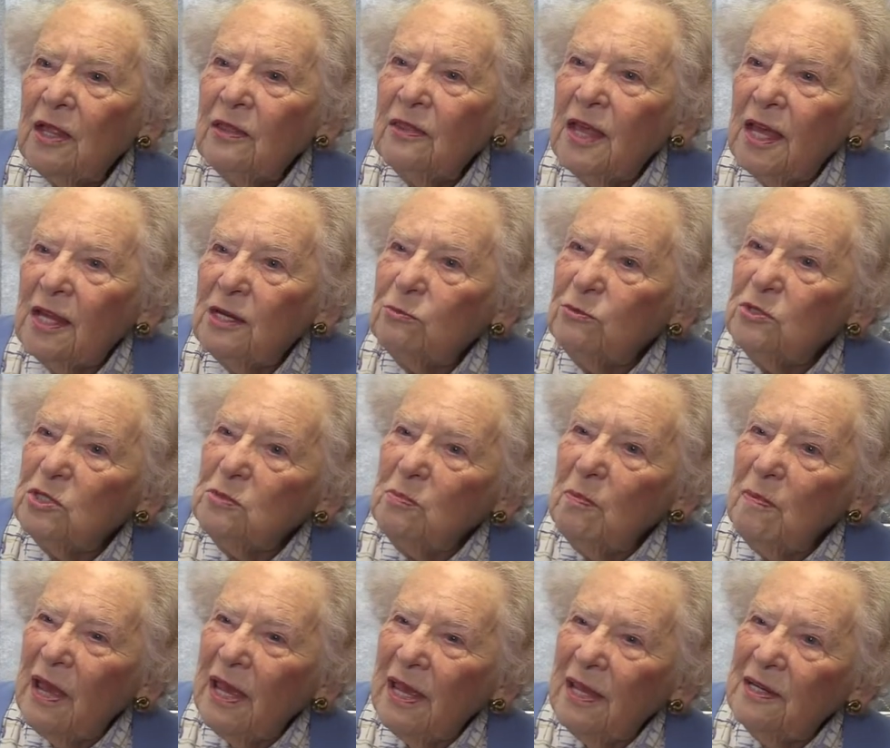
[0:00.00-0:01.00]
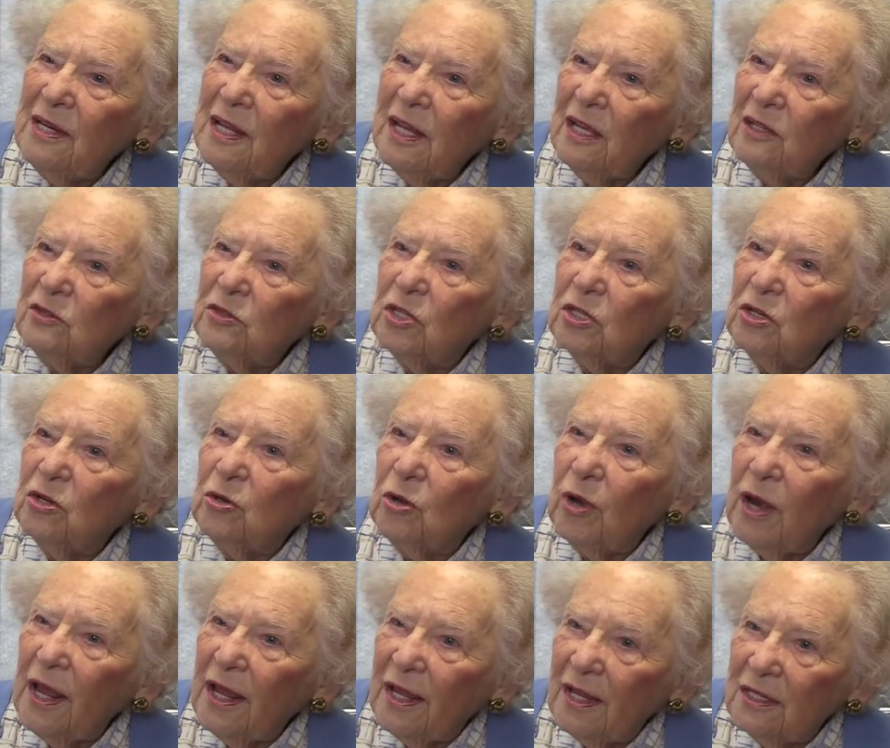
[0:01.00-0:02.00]
that was made at the
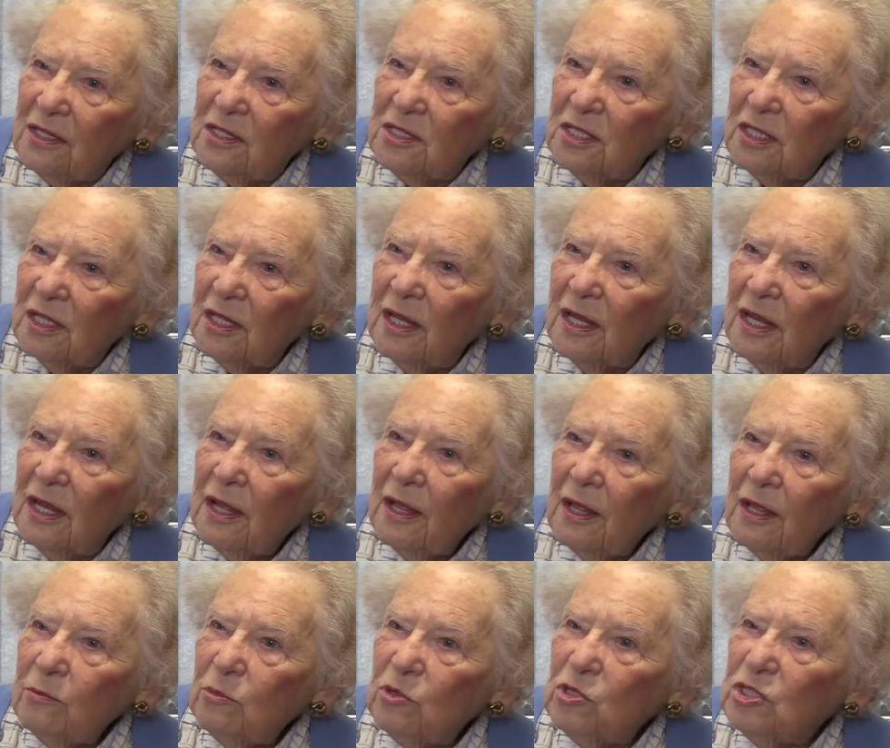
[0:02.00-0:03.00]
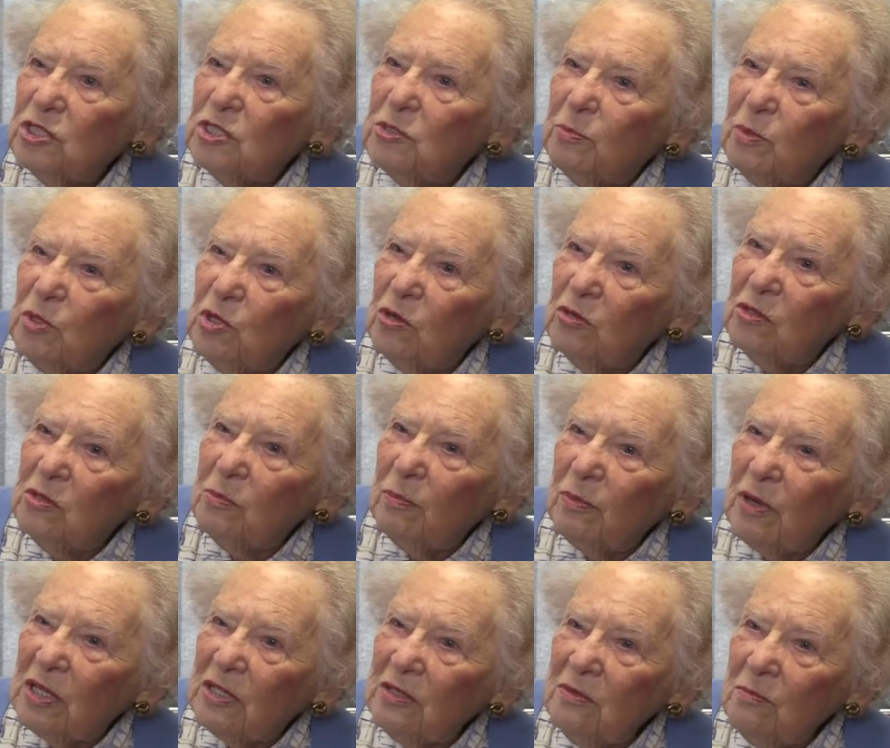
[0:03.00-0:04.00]
Crags, which is beyond
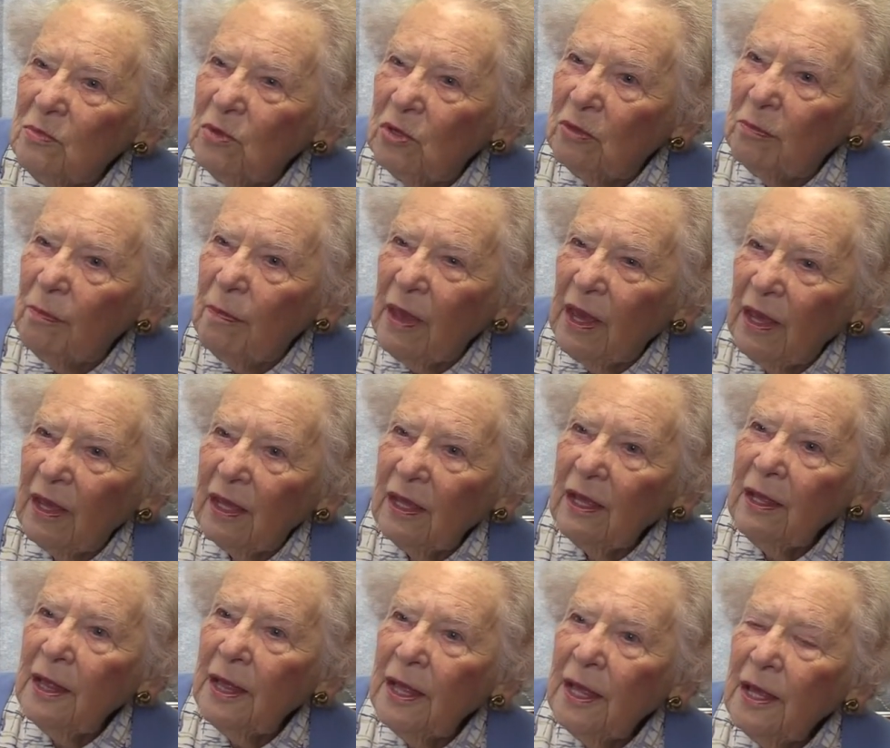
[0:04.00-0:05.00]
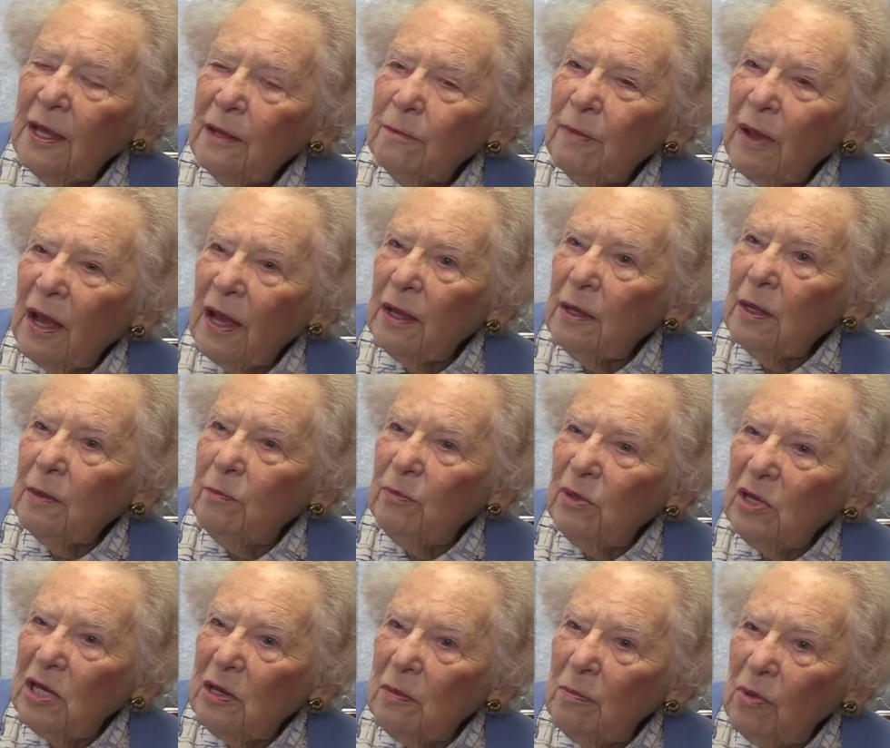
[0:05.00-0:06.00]
Plettenberg Bay, by
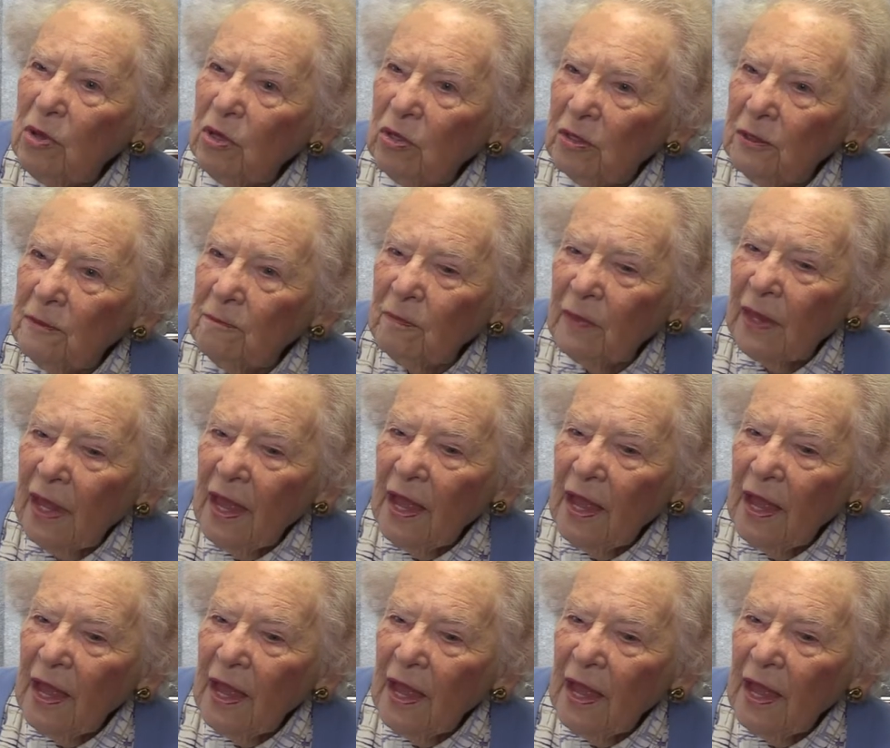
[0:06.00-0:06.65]
Billy Byrne.